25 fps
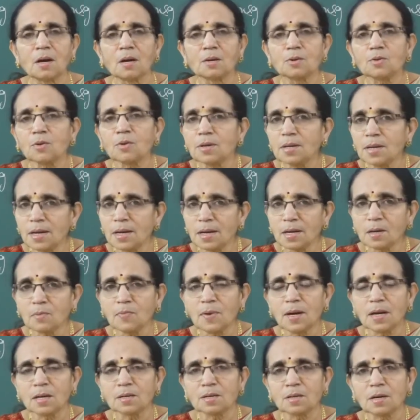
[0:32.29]
So, an
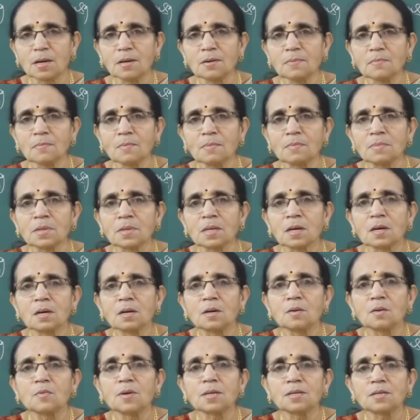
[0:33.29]
equation
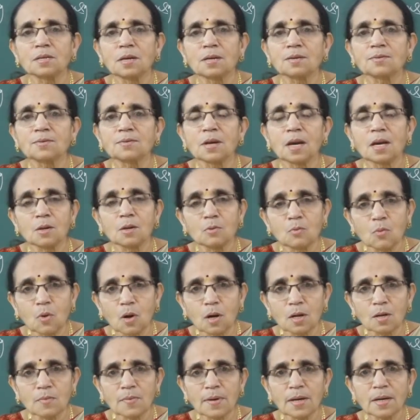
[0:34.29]
which is
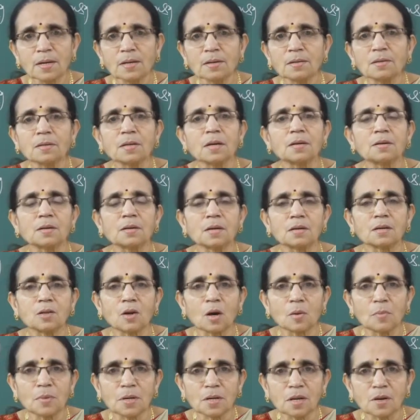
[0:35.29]
involving the
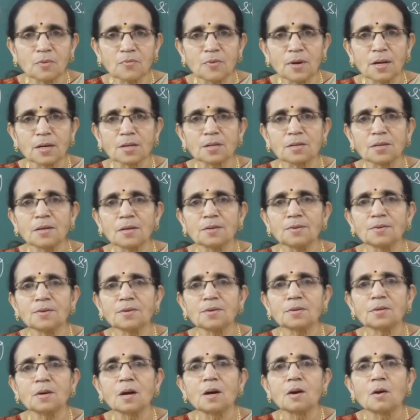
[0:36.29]
trigonometric
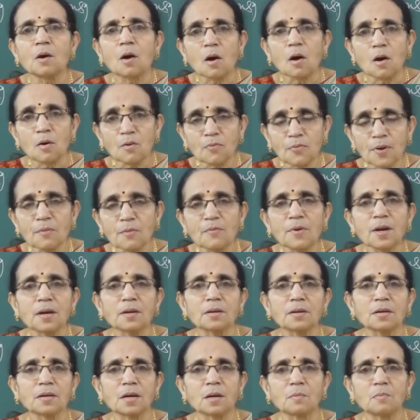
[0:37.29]
functions of a
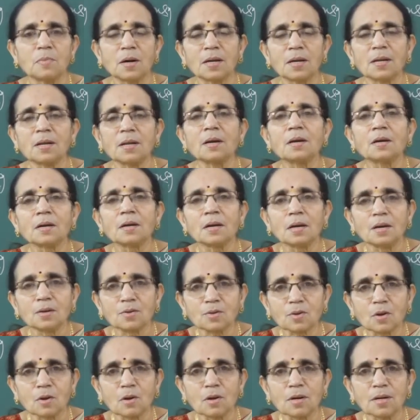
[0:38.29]
variable is
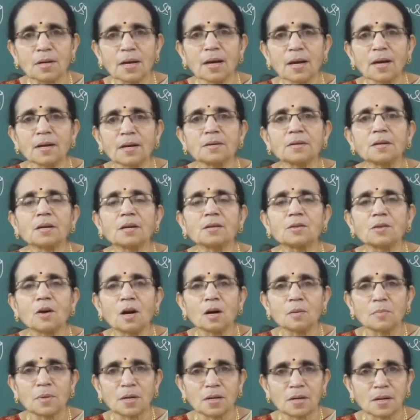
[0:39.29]
called a
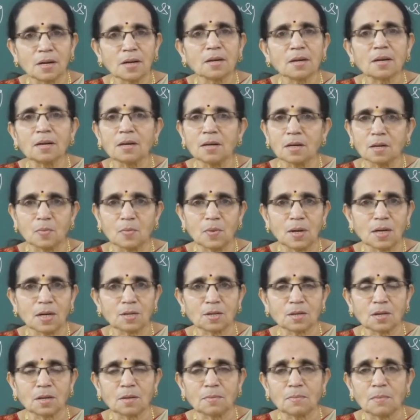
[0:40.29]
trigonometric
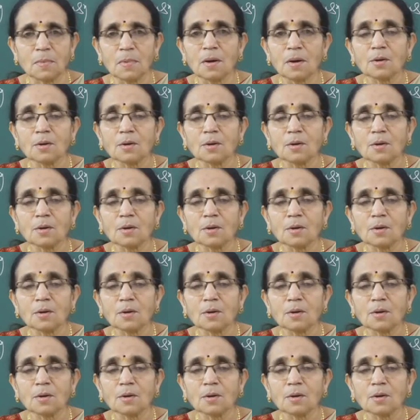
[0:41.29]
equation.